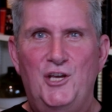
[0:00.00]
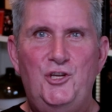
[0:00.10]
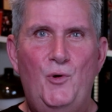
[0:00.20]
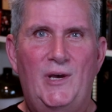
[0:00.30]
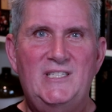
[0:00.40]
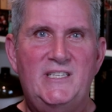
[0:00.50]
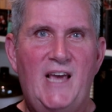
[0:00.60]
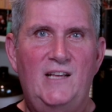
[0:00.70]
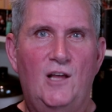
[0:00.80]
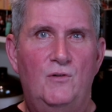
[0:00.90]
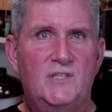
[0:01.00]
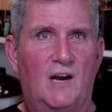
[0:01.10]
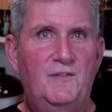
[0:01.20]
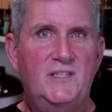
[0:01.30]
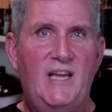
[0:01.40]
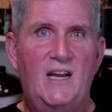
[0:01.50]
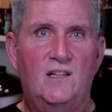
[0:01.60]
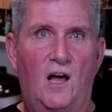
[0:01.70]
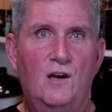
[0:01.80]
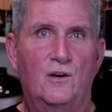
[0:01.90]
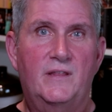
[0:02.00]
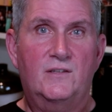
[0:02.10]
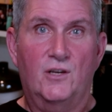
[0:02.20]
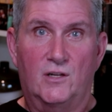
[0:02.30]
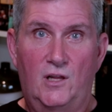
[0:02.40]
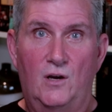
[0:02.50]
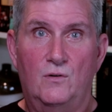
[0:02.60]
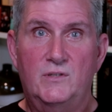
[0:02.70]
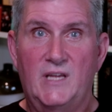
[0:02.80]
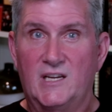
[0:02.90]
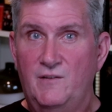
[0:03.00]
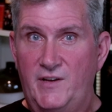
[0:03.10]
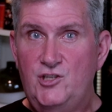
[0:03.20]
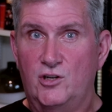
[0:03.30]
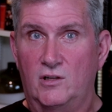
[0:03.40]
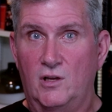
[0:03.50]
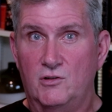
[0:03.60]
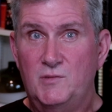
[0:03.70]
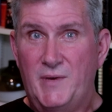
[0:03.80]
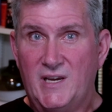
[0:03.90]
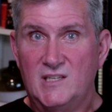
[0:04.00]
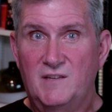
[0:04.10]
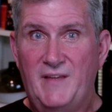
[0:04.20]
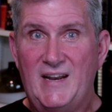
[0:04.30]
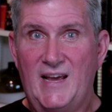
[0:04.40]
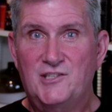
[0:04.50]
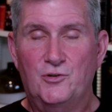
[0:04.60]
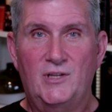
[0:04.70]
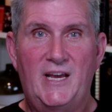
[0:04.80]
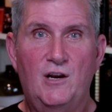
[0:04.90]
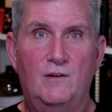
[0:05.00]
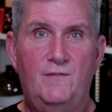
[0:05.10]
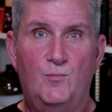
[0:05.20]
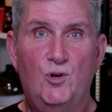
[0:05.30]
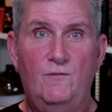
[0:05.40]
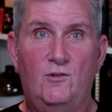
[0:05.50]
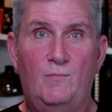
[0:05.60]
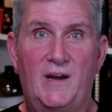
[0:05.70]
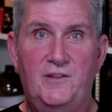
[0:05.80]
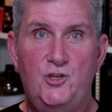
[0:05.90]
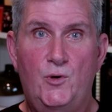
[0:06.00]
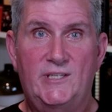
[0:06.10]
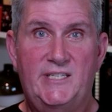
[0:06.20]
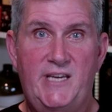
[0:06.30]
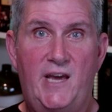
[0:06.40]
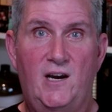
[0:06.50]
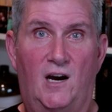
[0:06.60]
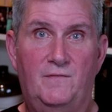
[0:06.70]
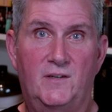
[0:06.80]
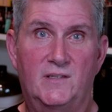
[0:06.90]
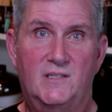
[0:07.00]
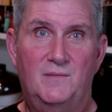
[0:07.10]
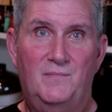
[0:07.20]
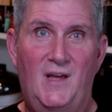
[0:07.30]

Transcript: USDA loans often take longer to close than conventional loans because of that extra layer of approval by the USDA office.